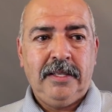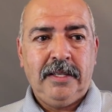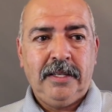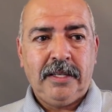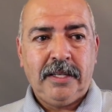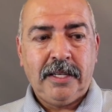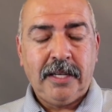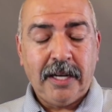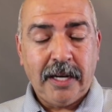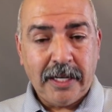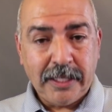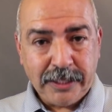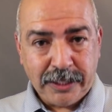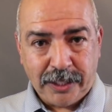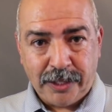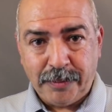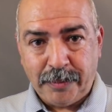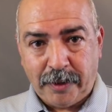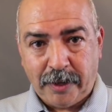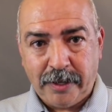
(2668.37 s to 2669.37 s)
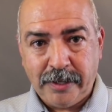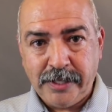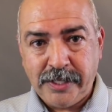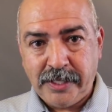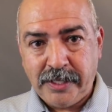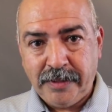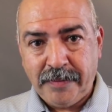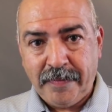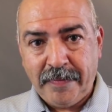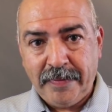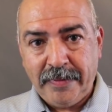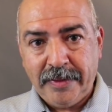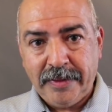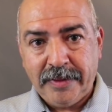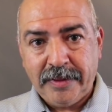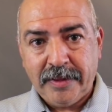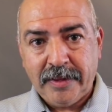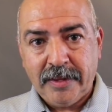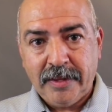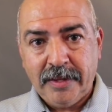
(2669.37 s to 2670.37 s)
customers
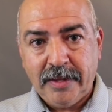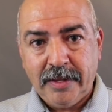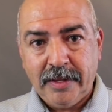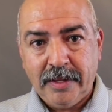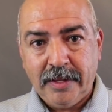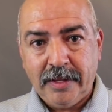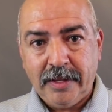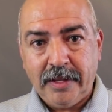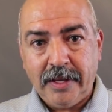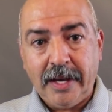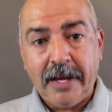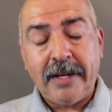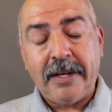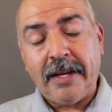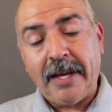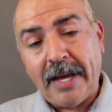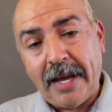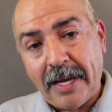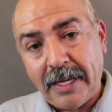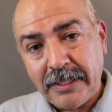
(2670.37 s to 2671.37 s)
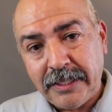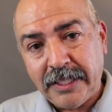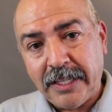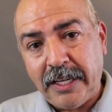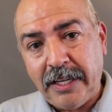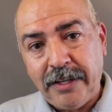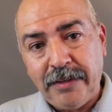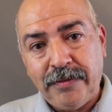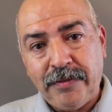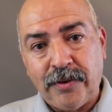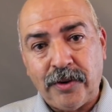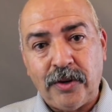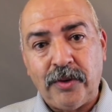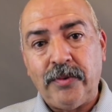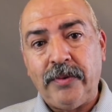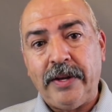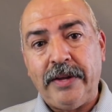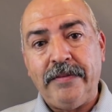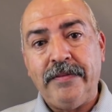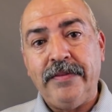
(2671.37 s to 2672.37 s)
and asking for
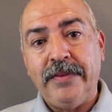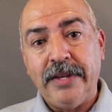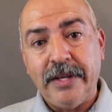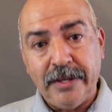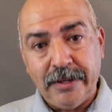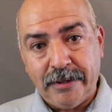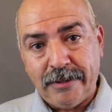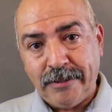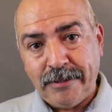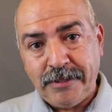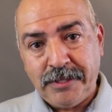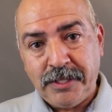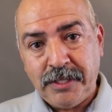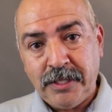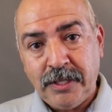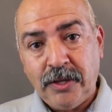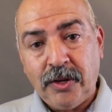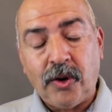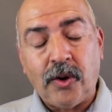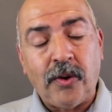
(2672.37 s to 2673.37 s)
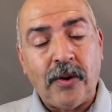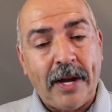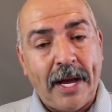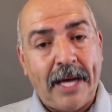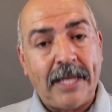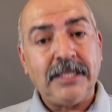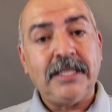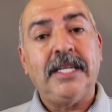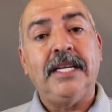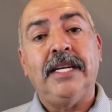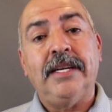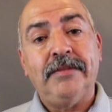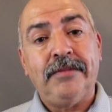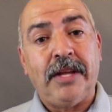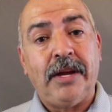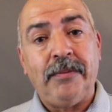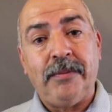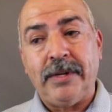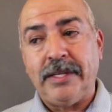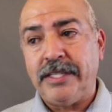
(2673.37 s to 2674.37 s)
reviews or asking if
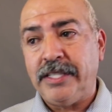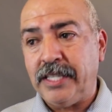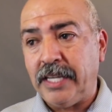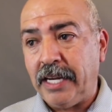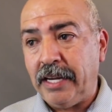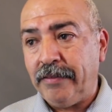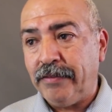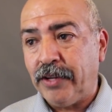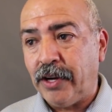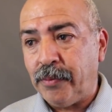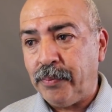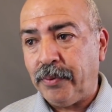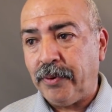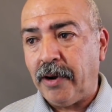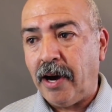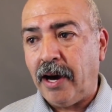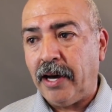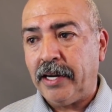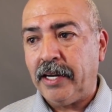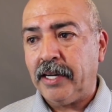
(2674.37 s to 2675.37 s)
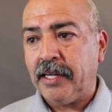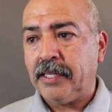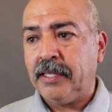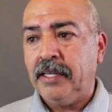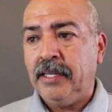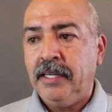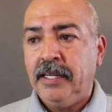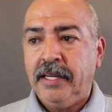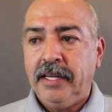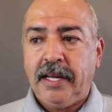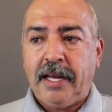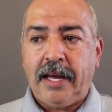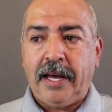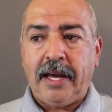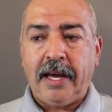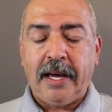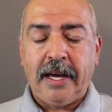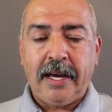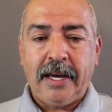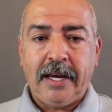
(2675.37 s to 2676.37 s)
they received their product.
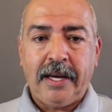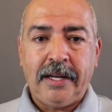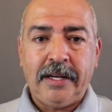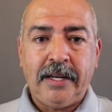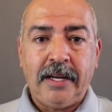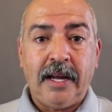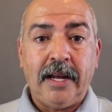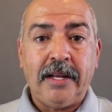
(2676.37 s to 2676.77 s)
And